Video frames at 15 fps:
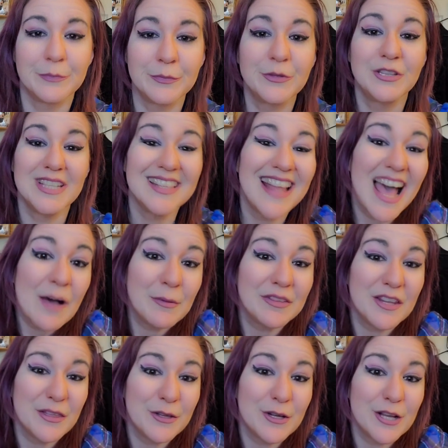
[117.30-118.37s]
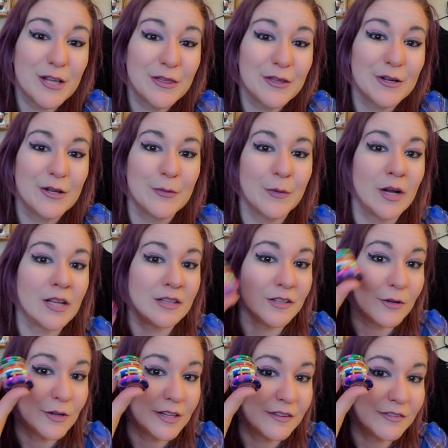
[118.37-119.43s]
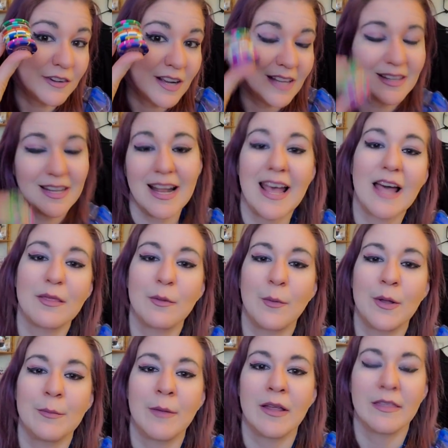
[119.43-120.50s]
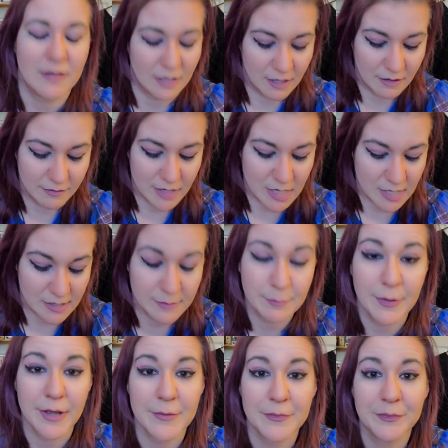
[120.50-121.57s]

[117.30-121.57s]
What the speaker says: Did that with the 30 and 31. Totally forgot that I had the 1 month of these, but